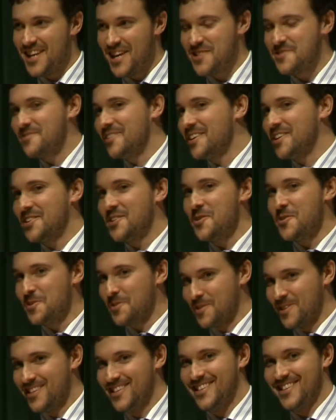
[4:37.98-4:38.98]
It's very cool,
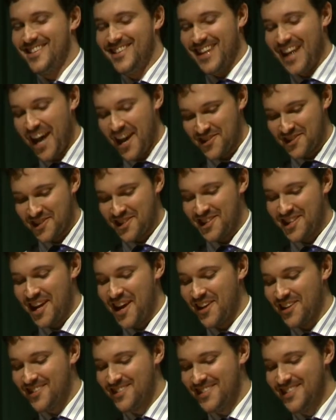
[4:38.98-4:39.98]
as you can
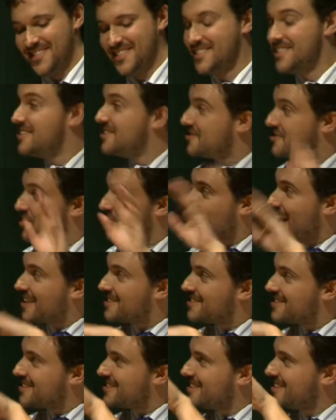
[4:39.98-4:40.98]
tell. So
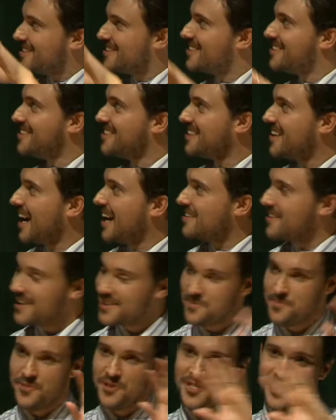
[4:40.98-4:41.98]
that's I
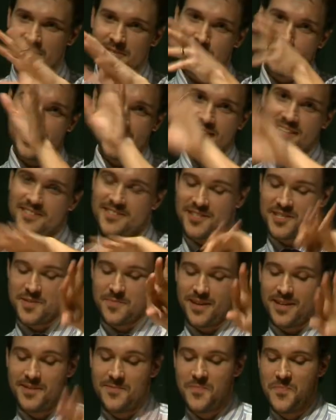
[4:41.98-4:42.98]
like music when it does the
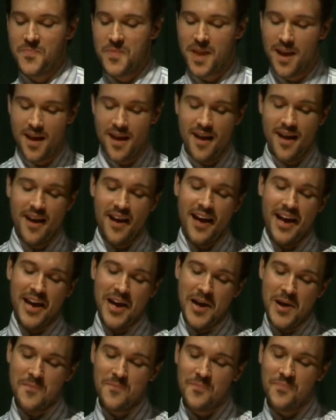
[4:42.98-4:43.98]

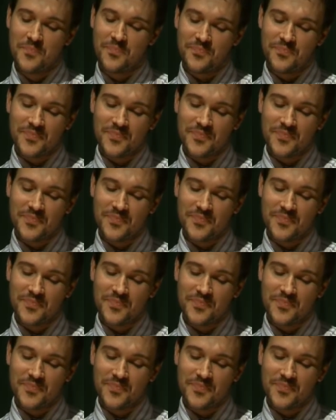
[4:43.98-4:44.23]
spin.